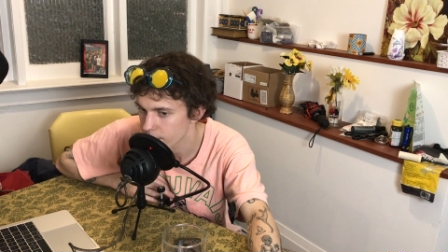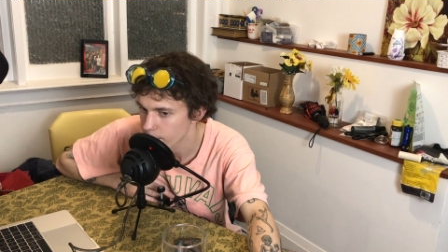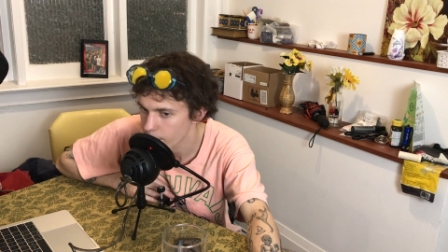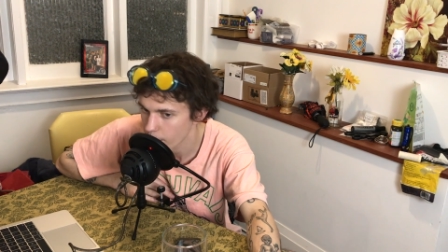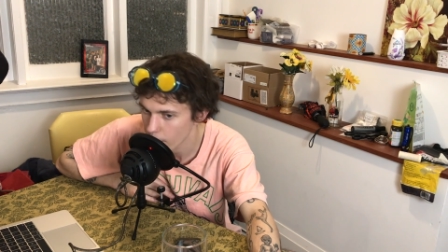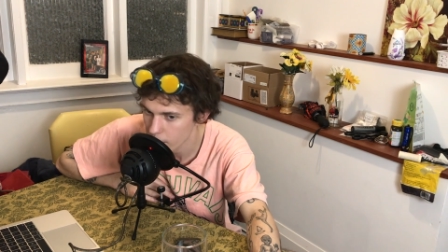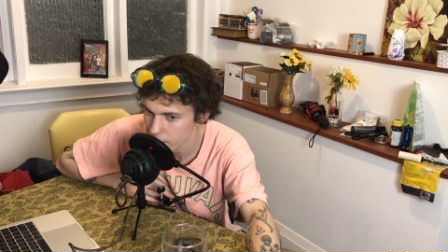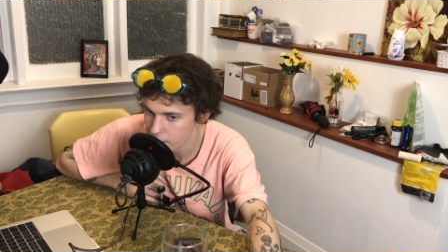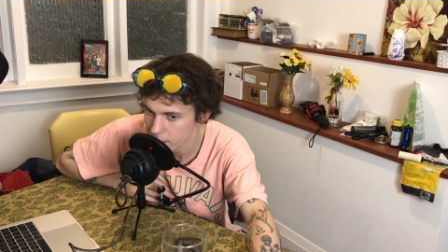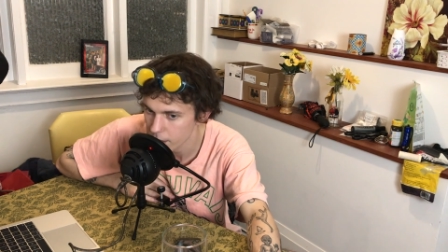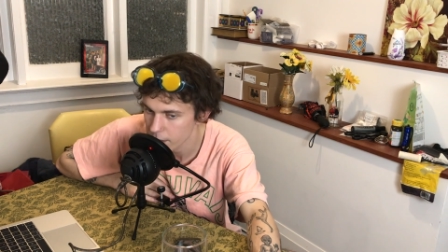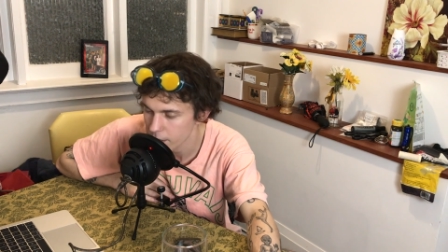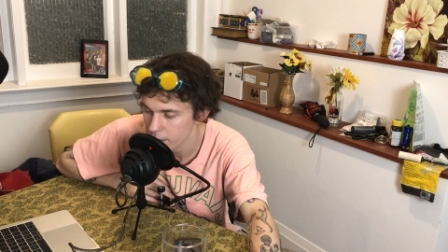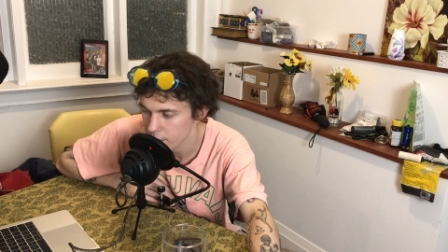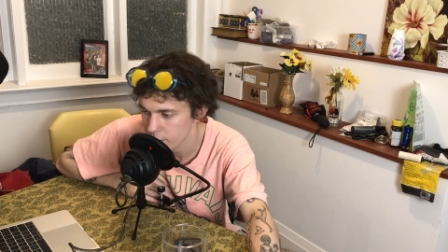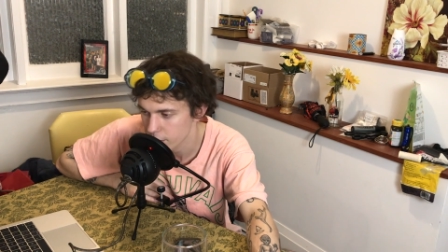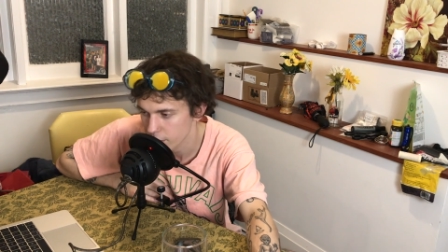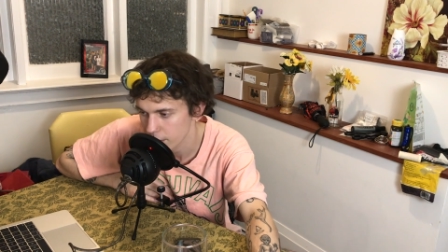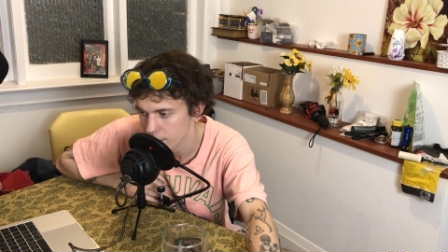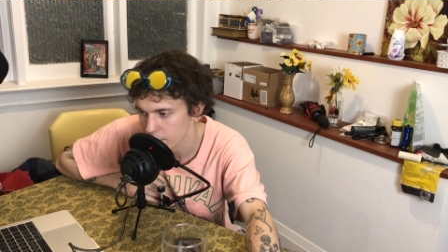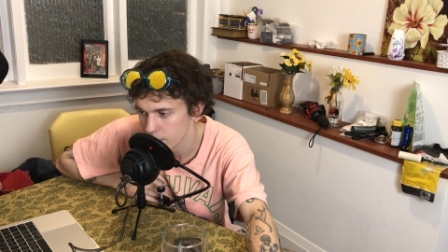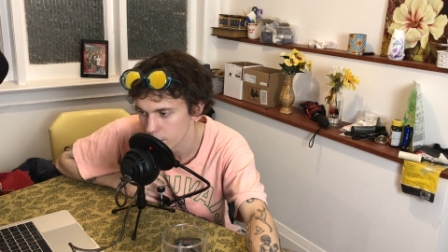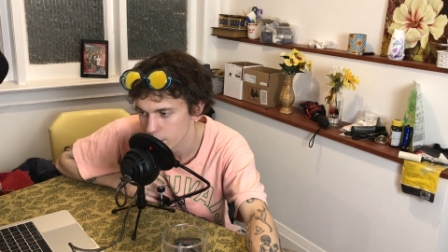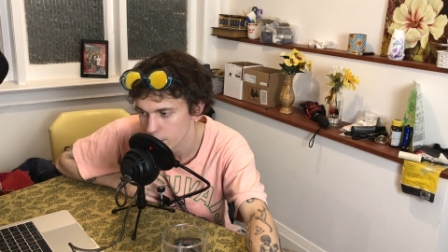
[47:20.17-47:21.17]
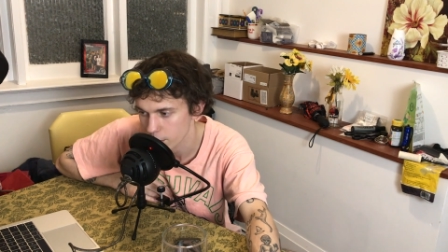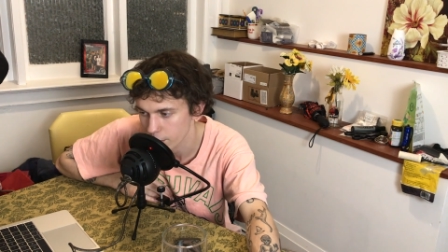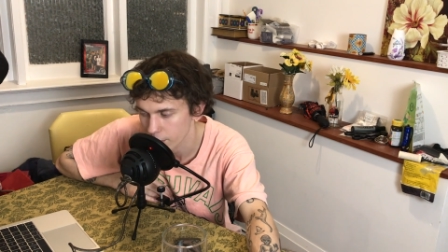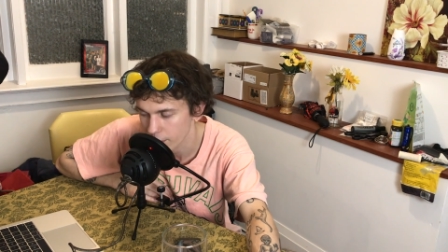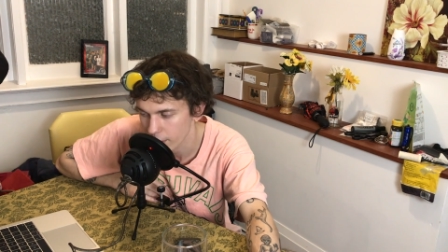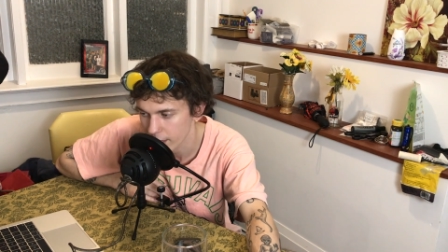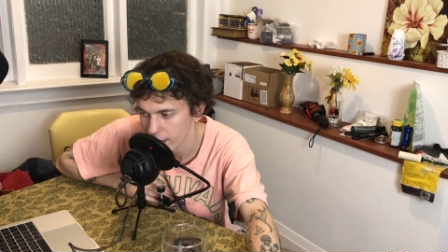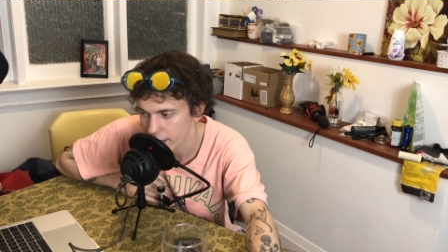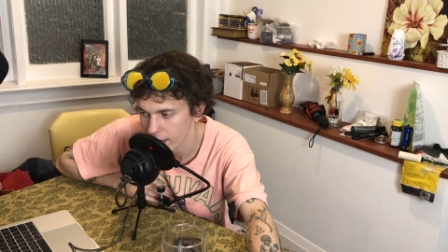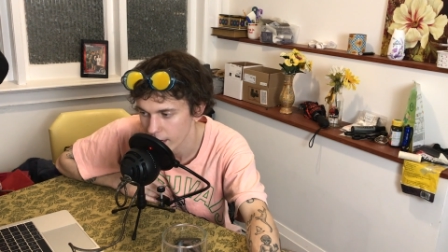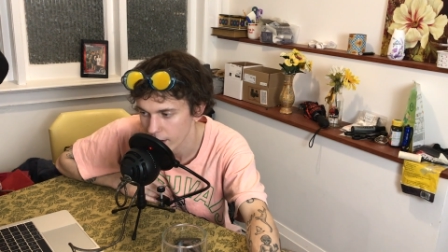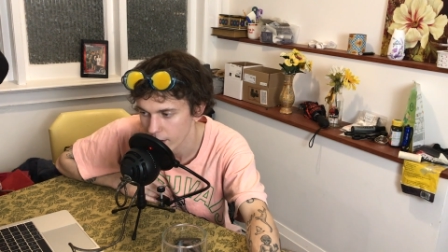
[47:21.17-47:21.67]
post on your Instagram story
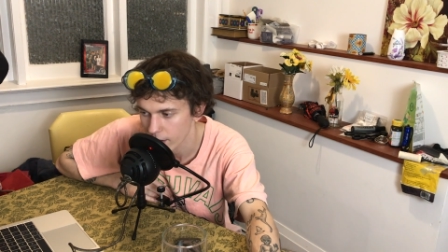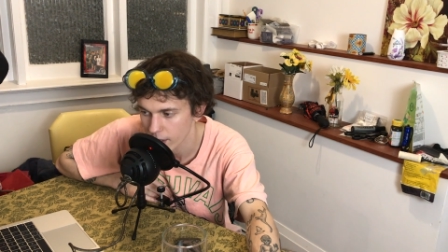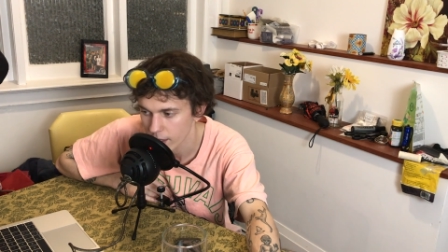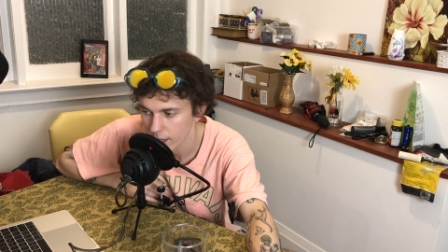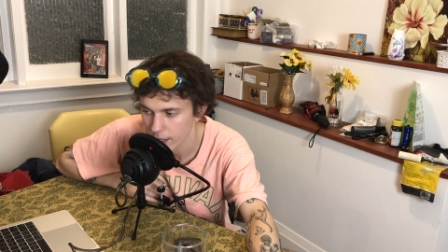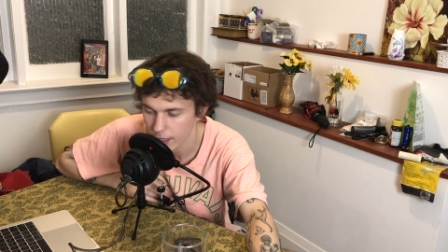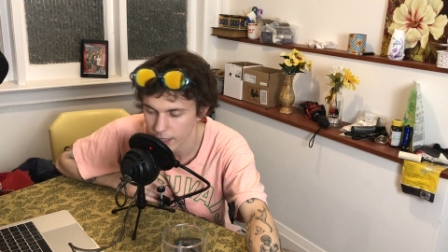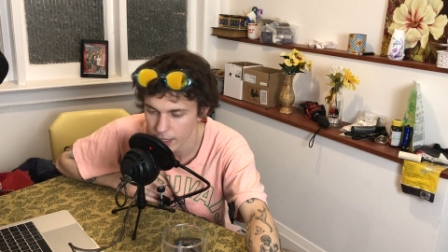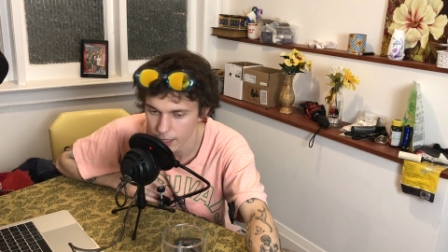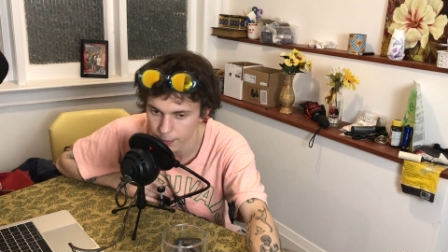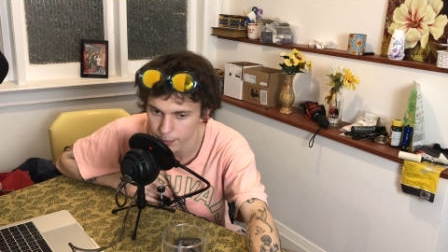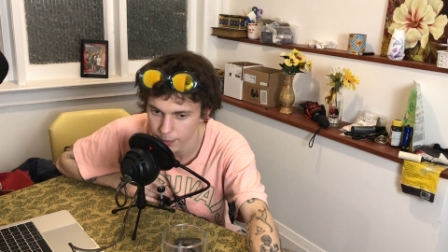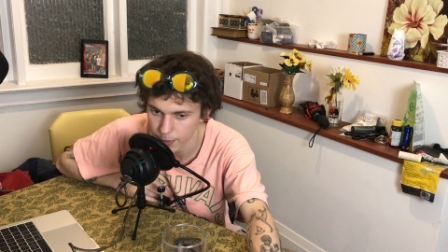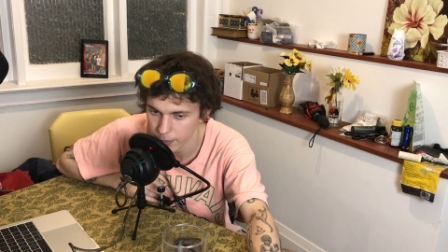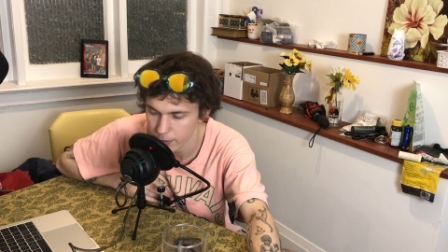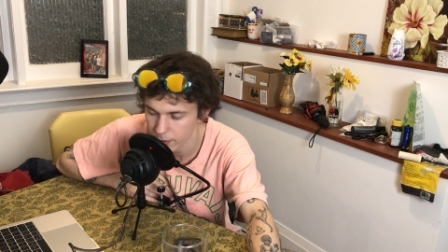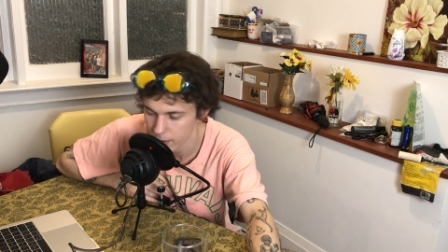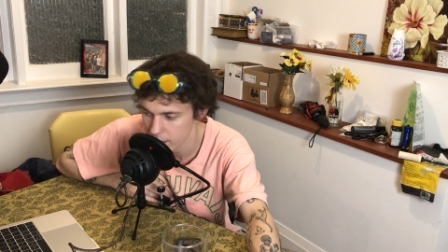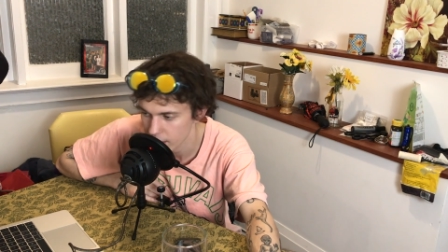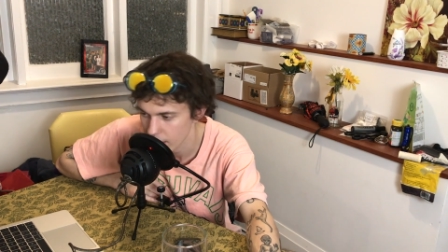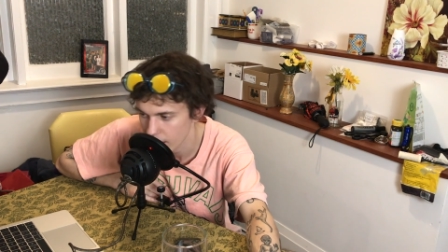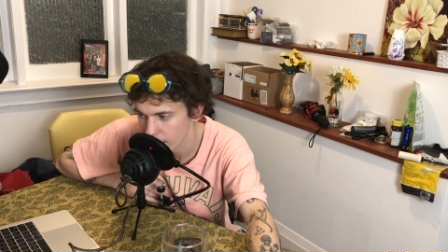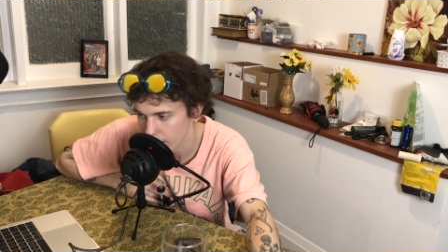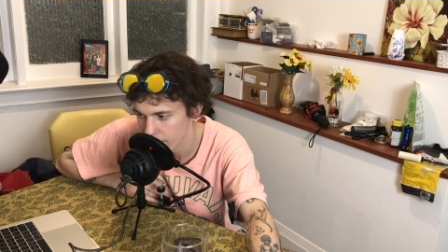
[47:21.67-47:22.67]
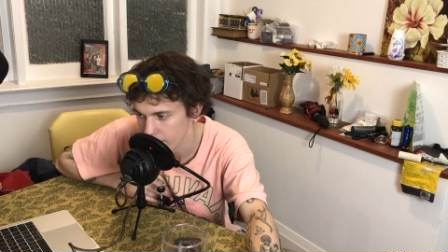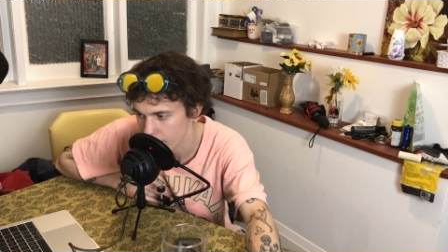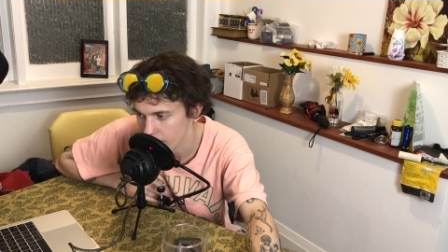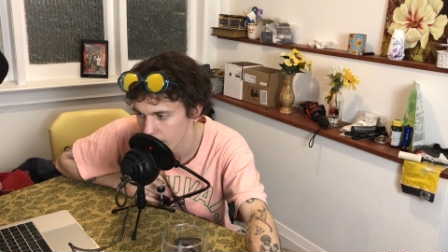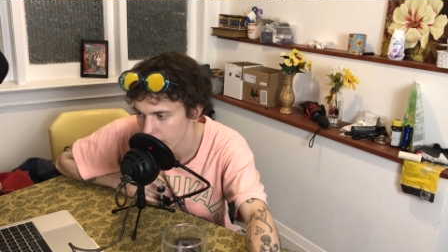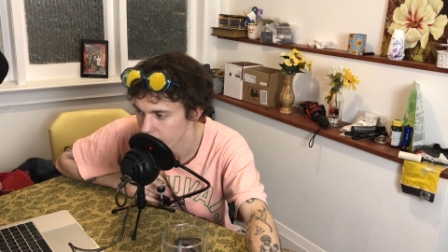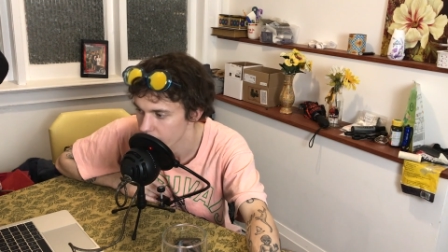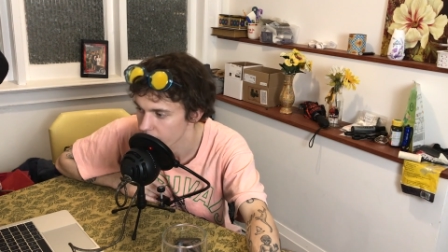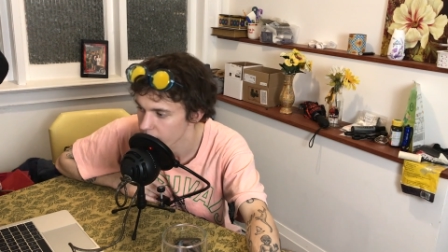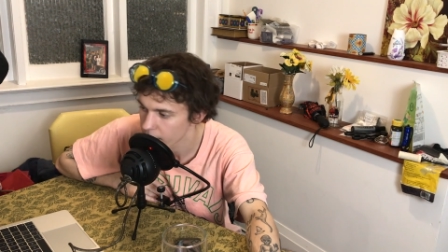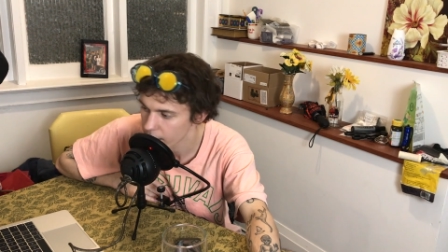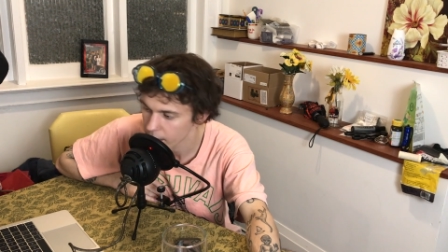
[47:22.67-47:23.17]
right now, get people to talk
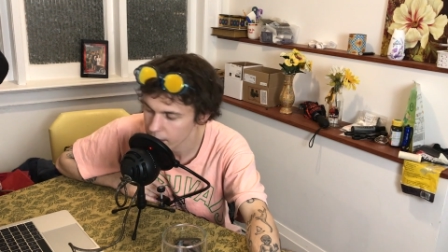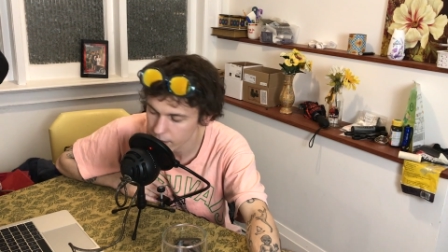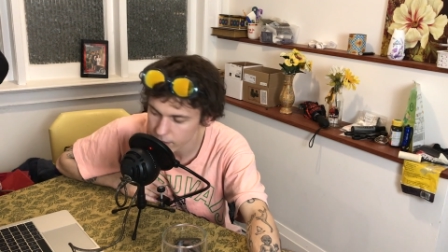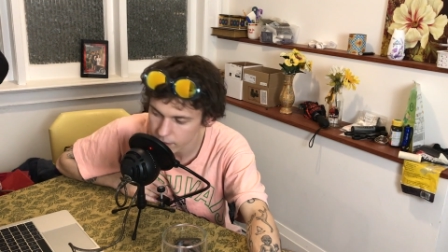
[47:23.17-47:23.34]
about it,